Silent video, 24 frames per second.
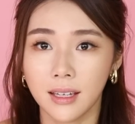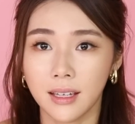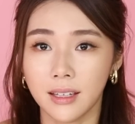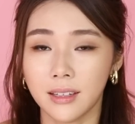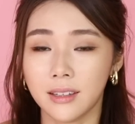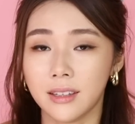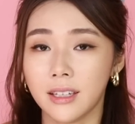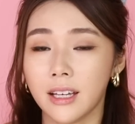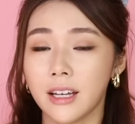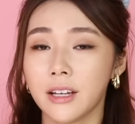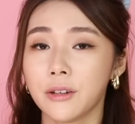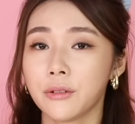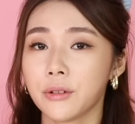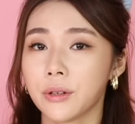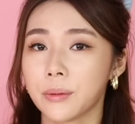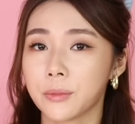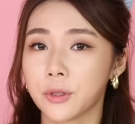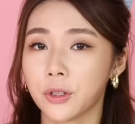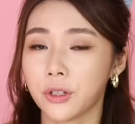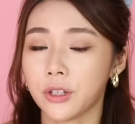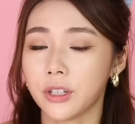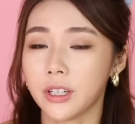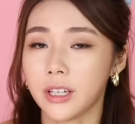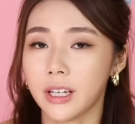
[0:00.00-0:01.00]
And now I'm
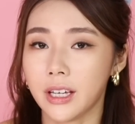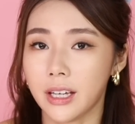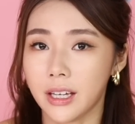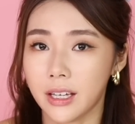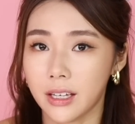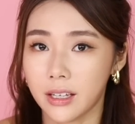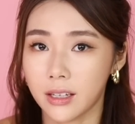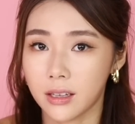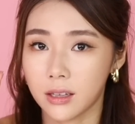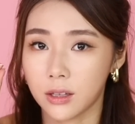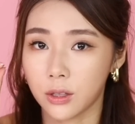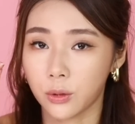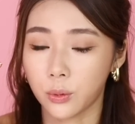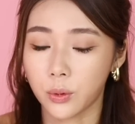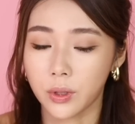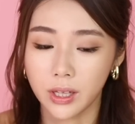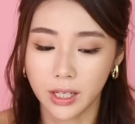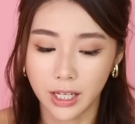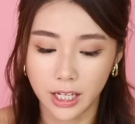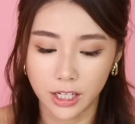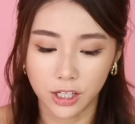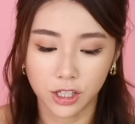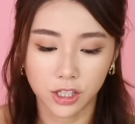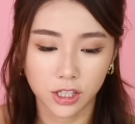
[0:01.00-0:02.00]
gonna add lower
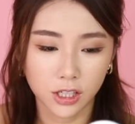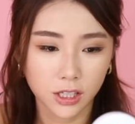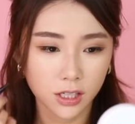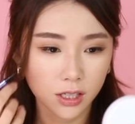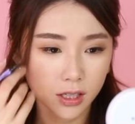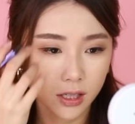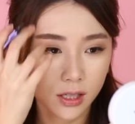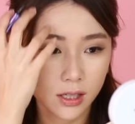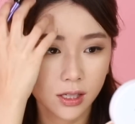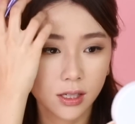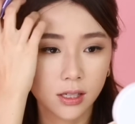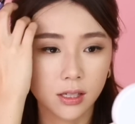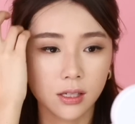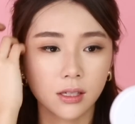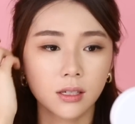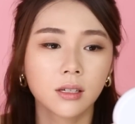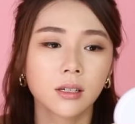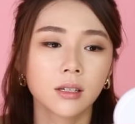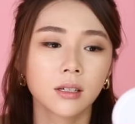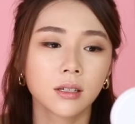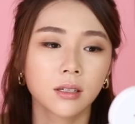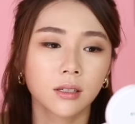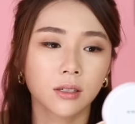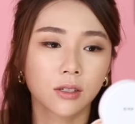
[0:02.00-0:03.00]
lashes.
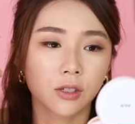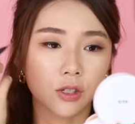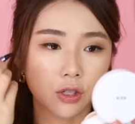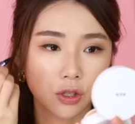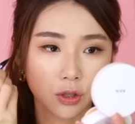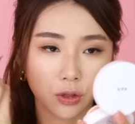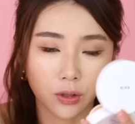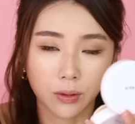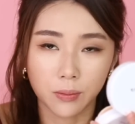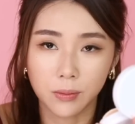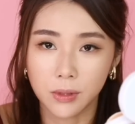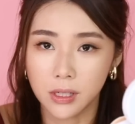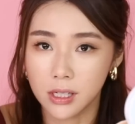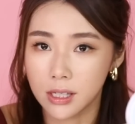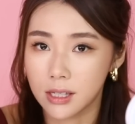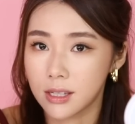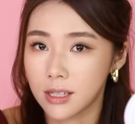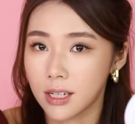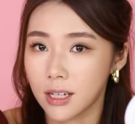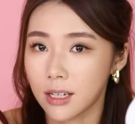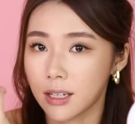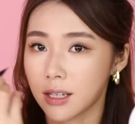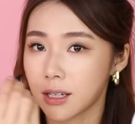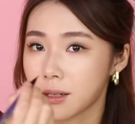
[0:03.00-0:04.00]
So I'm
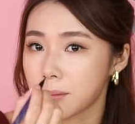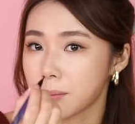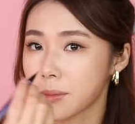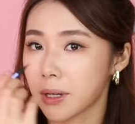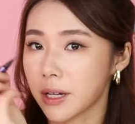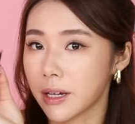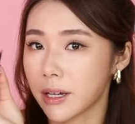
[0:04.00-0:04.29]
just taking